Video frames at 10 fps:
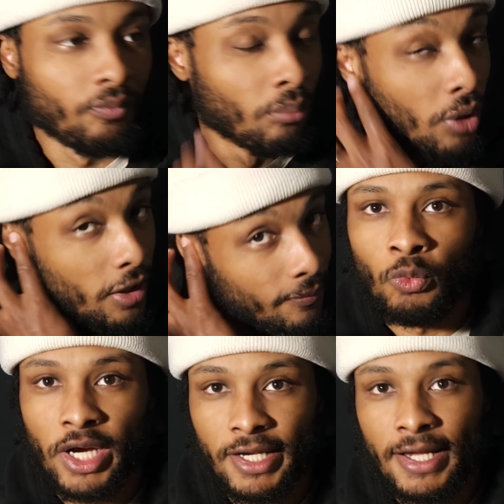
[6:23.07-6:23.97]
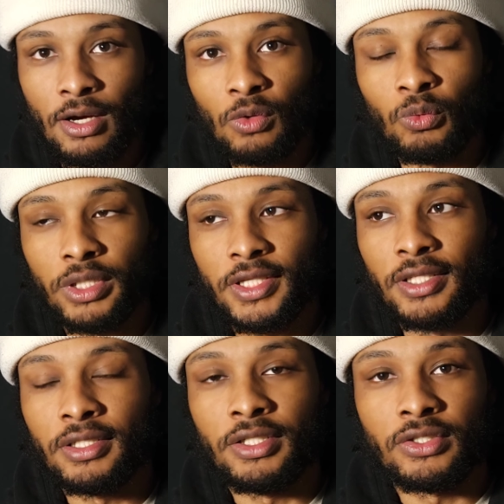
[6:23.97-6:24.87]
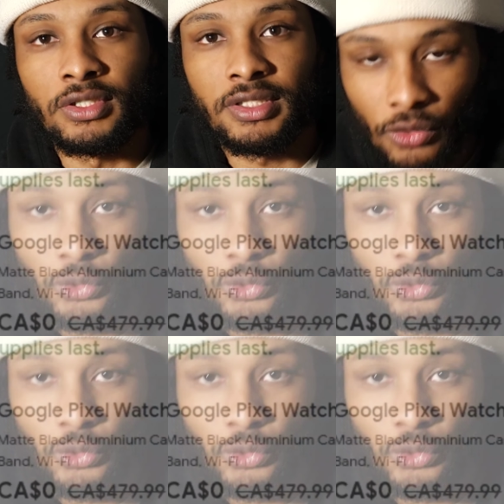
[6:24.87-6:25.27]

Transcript: But right now with the deals,